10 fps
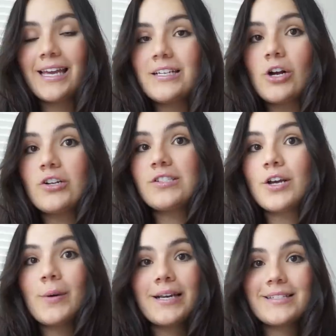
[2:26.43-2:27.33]
And
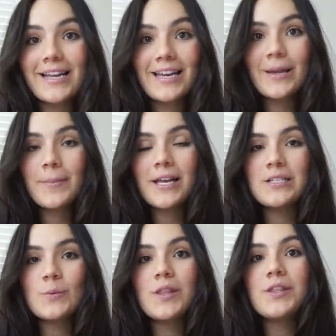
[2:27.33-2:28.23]
also exciting
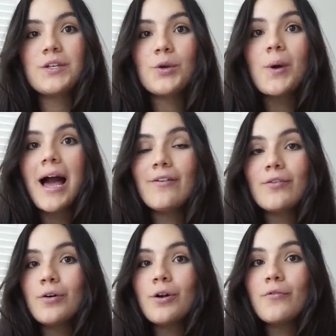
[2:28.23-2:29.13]
because with the new
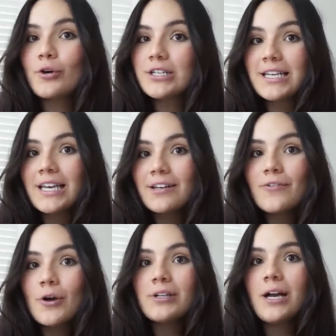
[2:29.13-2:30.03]
iPhone 14
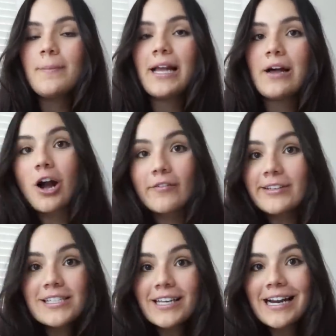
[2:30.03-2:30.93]
phone coming out,
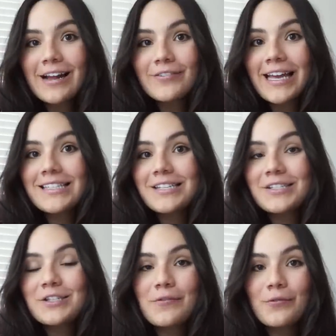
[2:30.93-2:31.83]
obviously gonna have
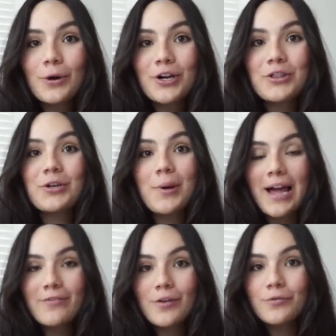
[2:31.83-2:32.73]
cases for the new
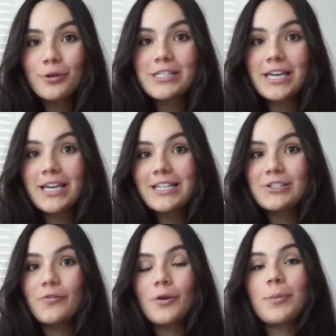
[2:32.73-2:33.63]
iPhone 14.
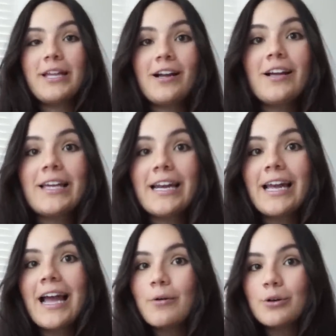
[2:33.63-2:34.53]
So if you're planning on
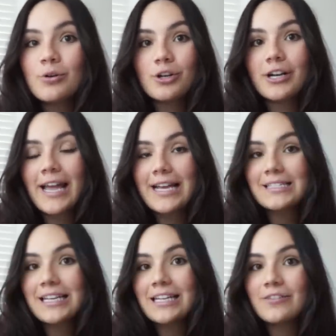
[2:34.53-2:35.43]
getting it, I would order a
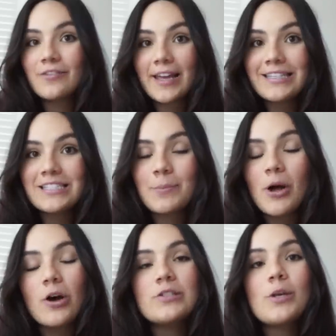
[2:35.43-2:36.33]
case in advance.
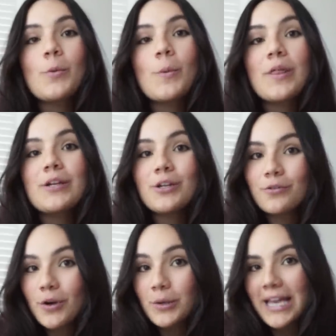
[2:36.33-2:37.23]
But also with a new
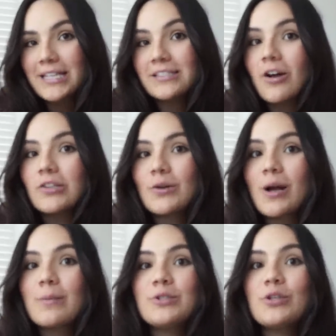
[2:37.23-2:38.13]
phone case also
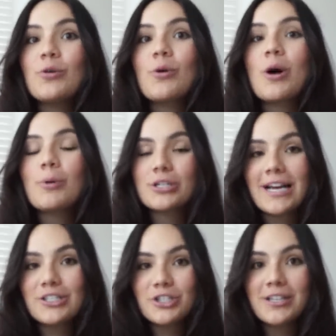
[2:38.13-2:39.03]
comes new
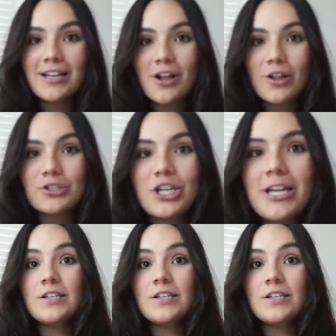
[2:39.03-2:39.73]
protection technology.